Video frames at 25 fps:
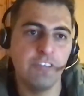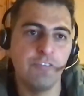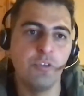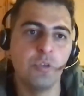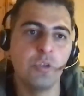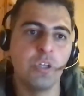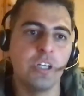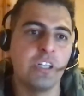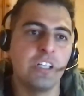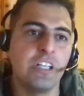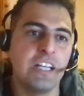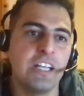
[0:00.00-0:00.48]

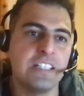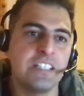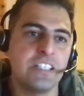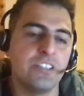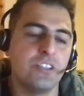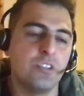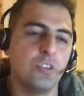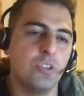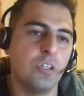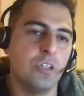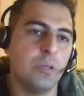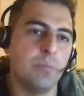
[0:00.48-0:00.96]
could get a
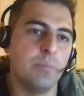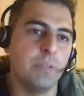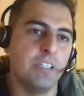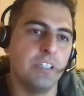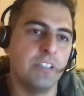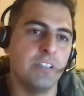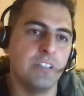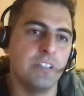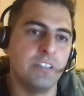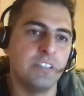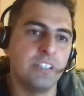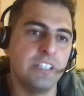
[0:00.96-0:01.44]
job
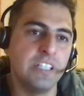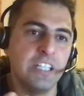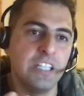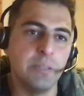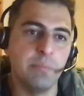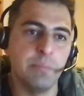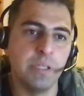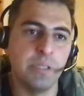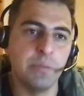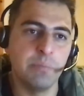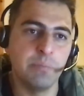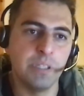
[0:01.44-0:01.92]
in a really
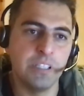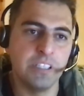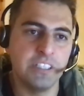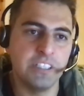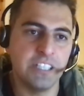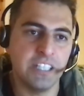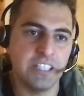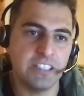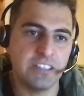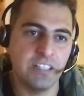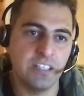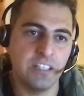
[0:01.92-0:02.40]
big
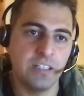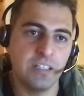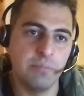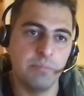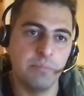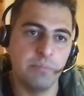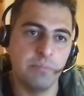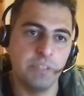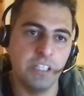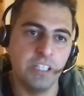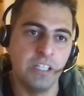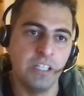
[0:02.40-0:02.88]
multinational
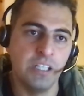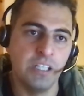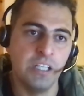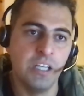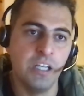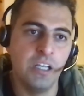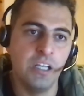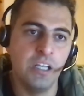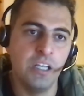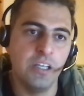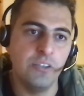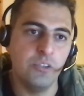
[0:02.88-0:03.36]
company,
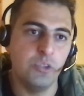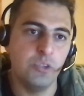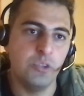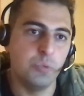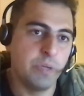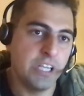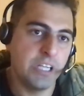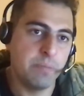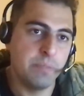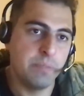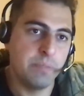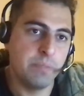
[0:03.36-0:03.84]
you
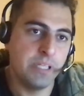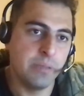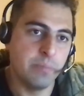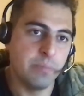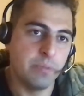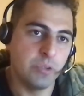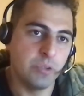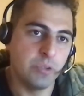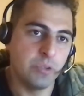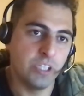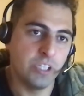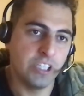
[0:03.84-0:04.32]
might be
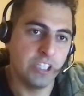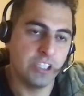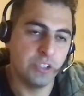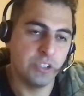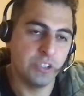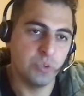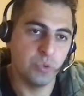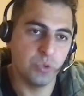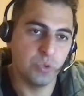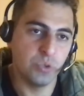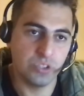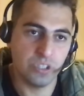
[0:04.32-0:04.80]
able to get
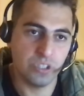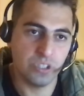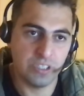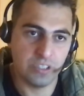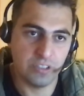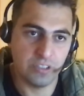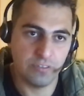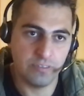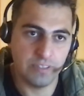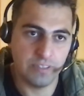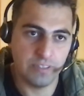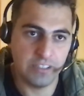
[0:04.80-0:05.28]
into those
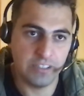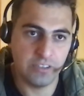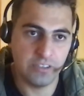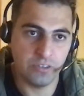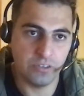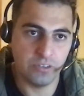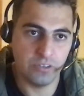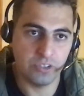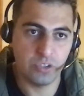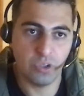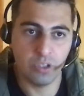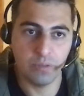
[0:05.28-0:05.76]
sort of, like,
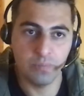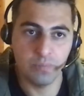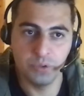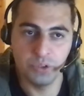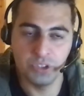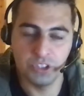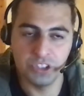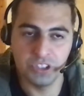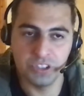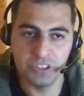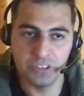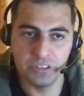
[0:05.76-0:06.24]
SOC
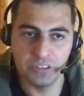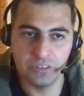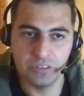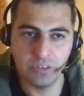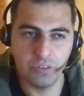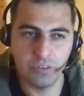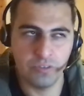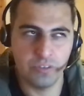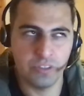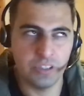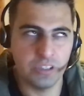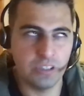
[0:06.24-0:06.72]
positions,
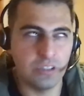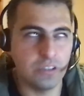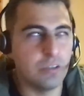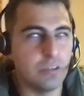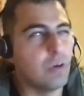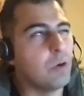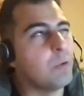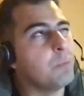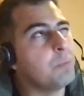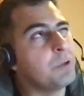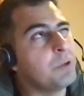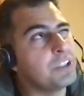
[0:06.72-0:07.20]

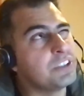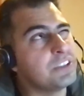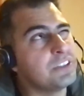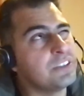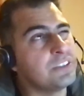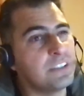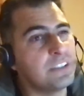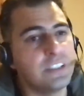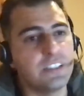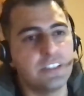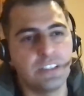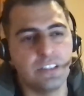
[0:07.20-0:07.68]
software
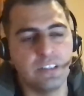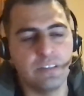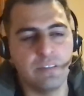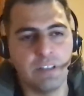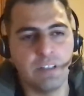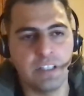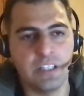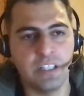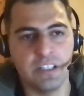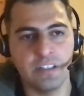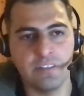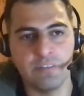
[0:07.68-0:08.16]
operations center.
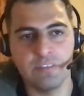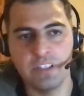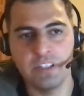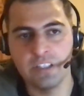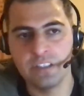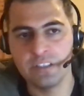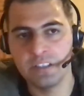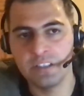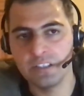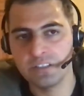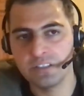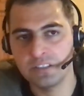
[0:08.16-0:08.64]
I think
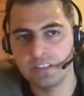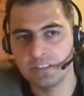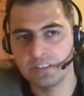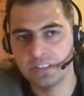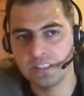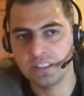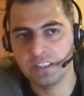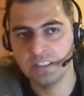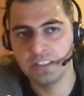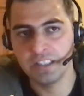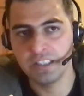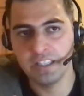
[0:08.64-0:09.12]
that's
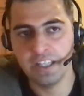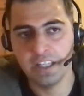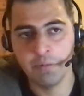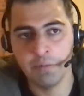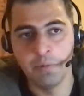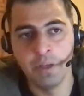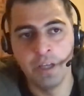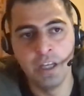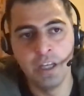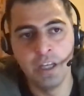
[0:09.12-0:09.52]
exactly the name,